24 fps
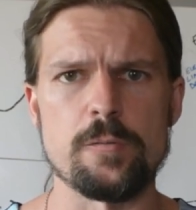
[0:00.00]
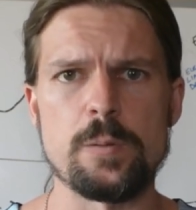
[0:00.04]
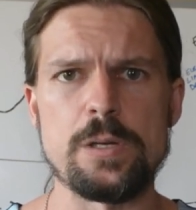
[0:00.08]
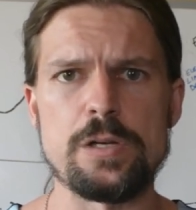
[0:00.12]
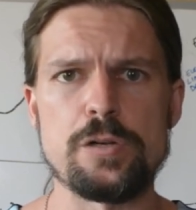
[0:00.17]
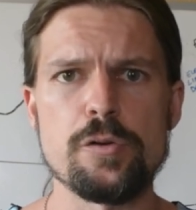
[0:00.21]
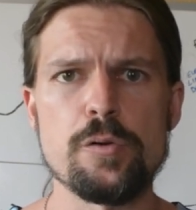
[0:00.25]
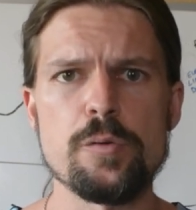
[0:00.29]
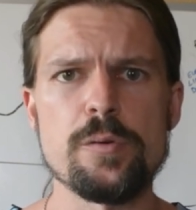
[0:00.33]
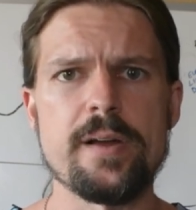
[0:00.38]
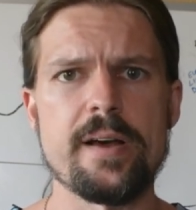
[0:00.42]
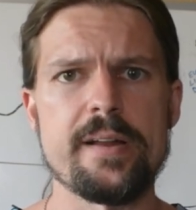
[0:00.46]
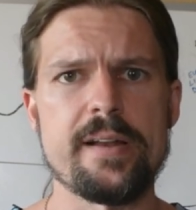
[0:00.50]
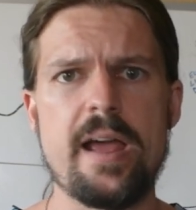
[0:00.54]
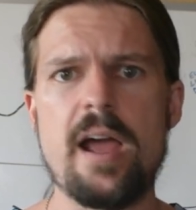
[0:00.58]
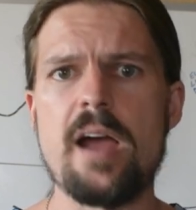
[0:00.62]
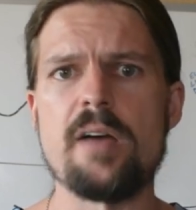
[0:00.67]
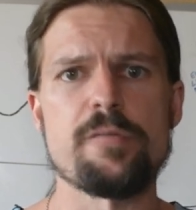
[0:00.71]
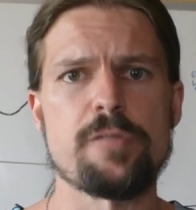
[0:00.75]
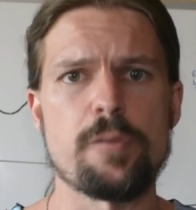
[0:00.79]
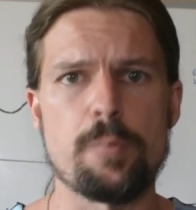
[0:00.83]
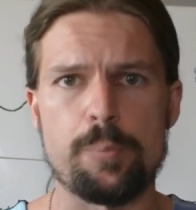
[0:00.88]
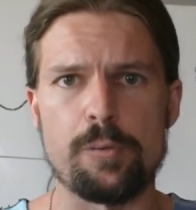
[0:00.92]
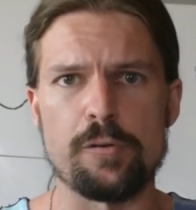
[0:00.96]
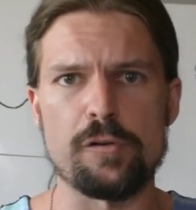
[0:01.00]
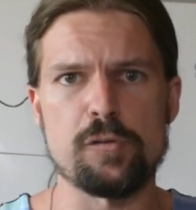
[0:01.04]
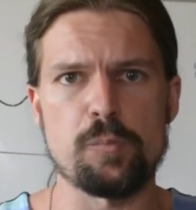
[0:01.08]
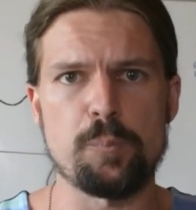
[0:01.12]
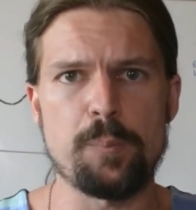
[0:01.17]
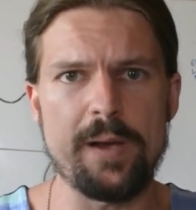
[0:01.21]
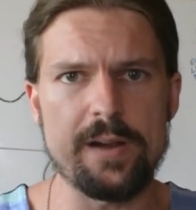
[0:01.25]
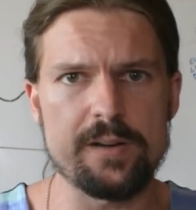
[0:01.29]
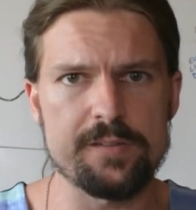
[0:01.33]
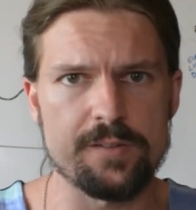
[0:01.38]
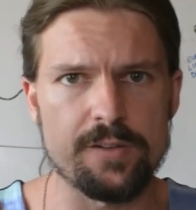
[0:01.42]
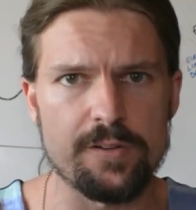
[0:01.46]
We do not have the
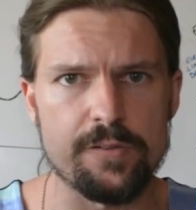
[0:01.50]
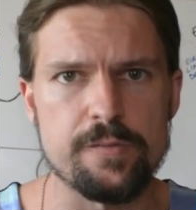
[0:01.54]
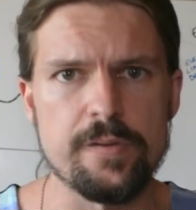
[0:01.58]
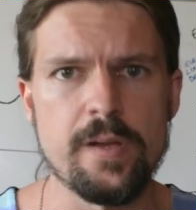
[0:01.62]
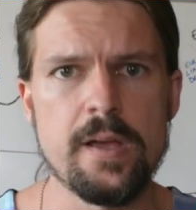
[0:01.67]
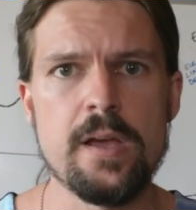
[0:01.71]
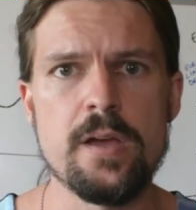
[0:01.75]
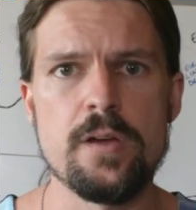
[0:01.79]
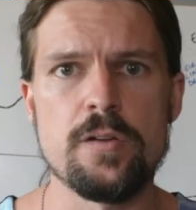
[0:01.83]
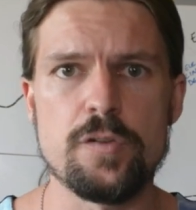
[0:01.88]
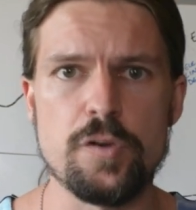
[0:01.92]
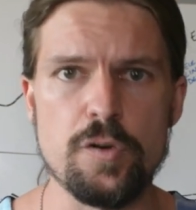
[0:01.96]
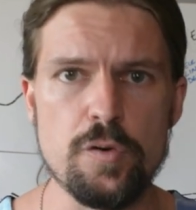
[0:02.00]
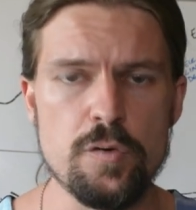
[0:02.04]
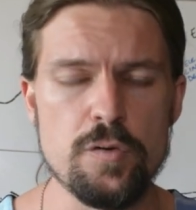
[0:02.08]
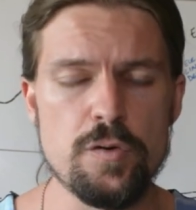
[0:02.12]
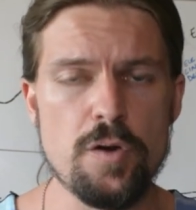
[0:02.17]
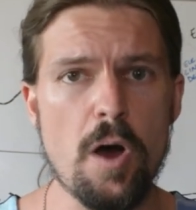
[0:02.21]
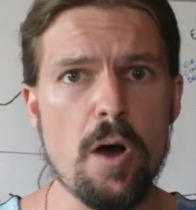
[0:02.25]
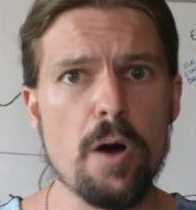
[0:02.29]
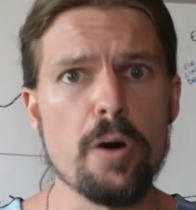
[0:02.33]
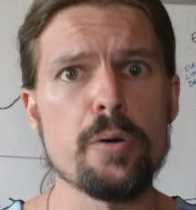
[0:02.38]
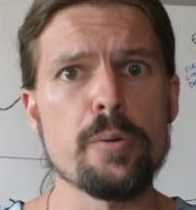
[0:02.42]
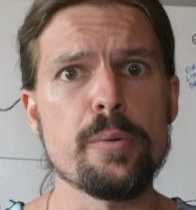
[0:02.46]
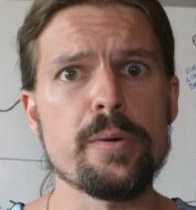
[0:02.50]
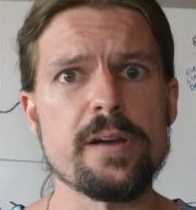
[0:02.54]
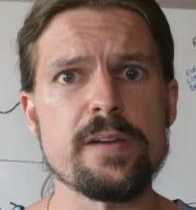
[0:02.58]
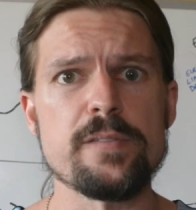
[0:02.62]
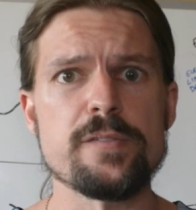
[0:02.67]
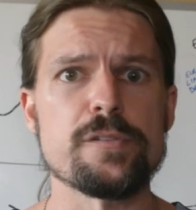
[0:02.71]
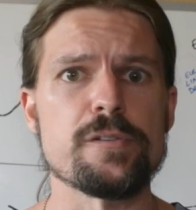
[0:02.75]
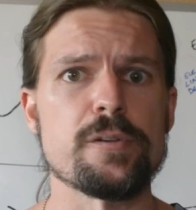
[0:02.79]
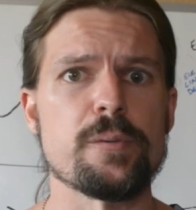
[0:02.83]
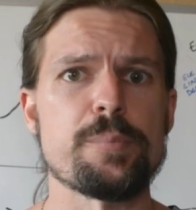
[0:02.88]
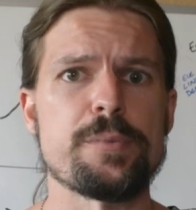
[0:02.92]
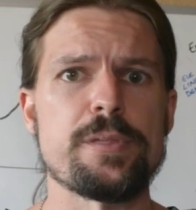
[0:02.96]
perspective to know if
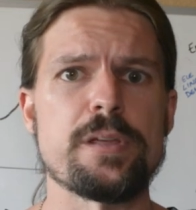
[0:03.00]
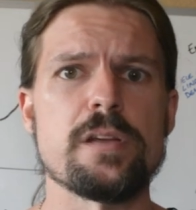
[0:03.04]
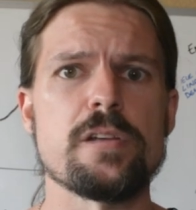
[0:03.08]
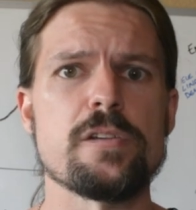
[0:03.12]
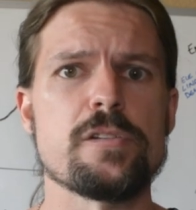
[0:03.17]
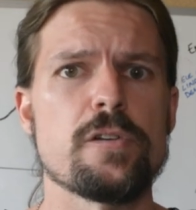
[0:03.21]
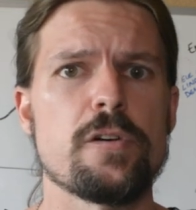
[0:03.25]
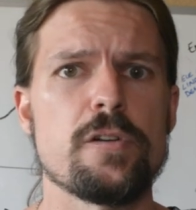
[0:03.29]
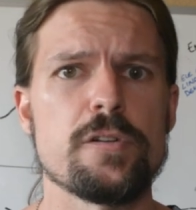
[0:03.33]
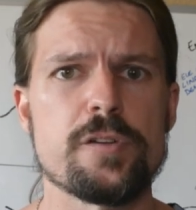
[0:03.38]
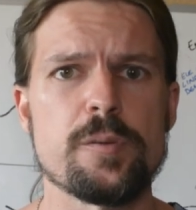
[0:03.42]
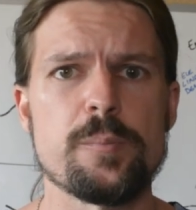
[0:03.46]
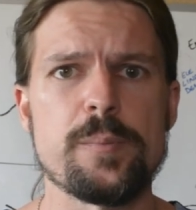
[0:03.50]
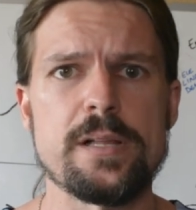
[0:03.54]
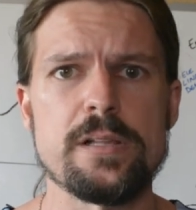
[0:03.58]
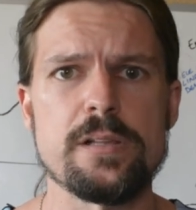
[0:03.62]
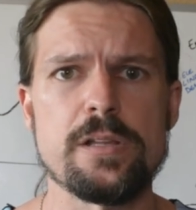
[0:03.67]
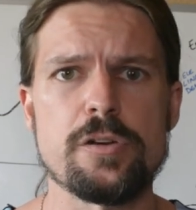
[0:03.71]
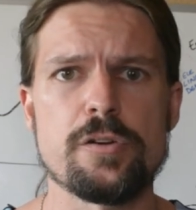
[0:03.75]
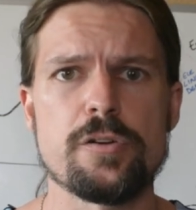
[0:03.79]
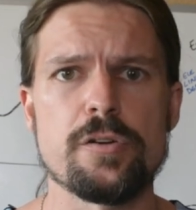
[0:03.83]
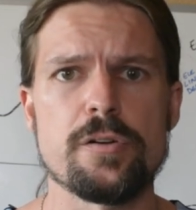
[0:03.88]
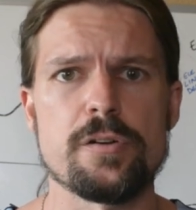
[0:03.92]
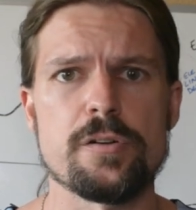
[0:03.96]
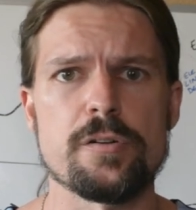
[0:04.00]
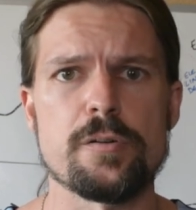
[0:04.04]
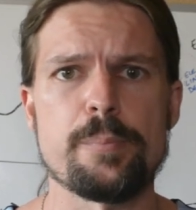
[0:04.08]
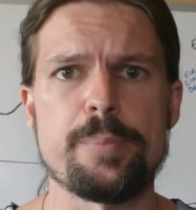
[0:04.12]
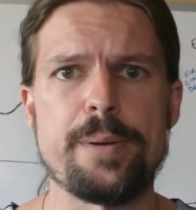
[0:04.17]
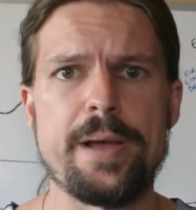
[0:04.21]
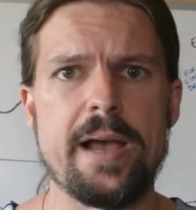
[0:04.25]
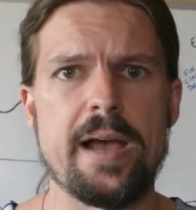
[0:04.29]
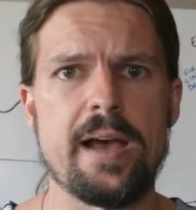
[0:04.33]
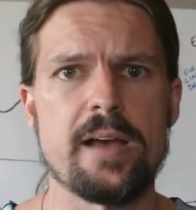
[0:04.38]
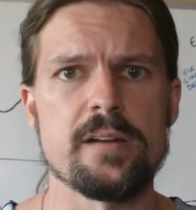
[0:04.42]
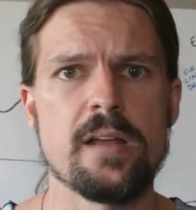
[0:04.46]
something is ultimately good or
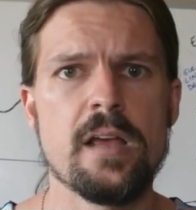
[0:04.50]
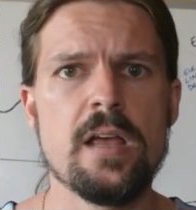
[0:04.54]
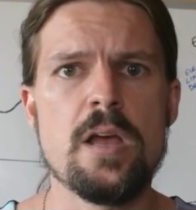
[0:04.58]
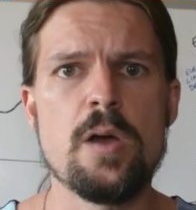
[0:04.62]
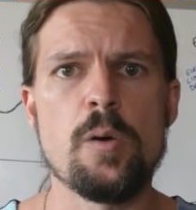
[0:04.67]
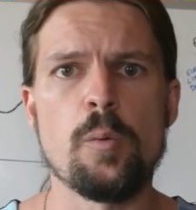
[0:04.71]
bad.